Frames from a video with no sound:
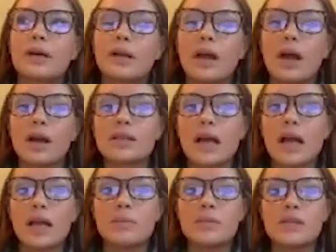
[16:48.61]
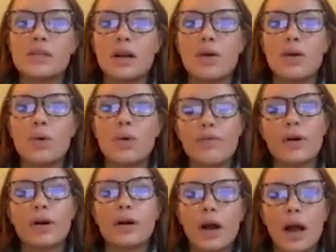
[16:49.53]
A lot of times,
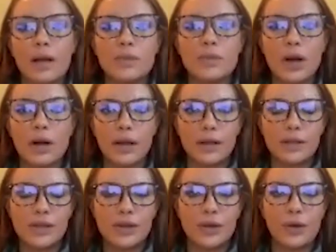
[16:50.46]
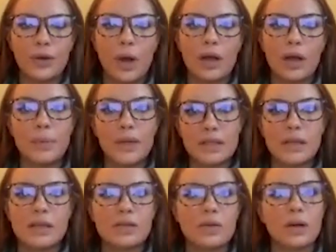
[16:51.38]
whenever I'm talking to a
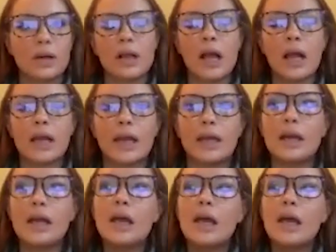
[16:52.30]
business or a client,